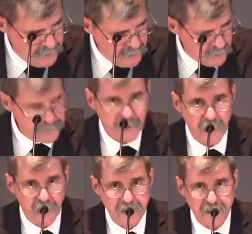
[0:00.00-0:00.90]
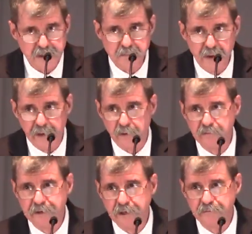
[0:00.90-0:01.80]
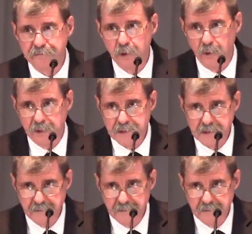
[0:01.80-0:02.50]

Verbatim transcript: with regard to this matter of influence.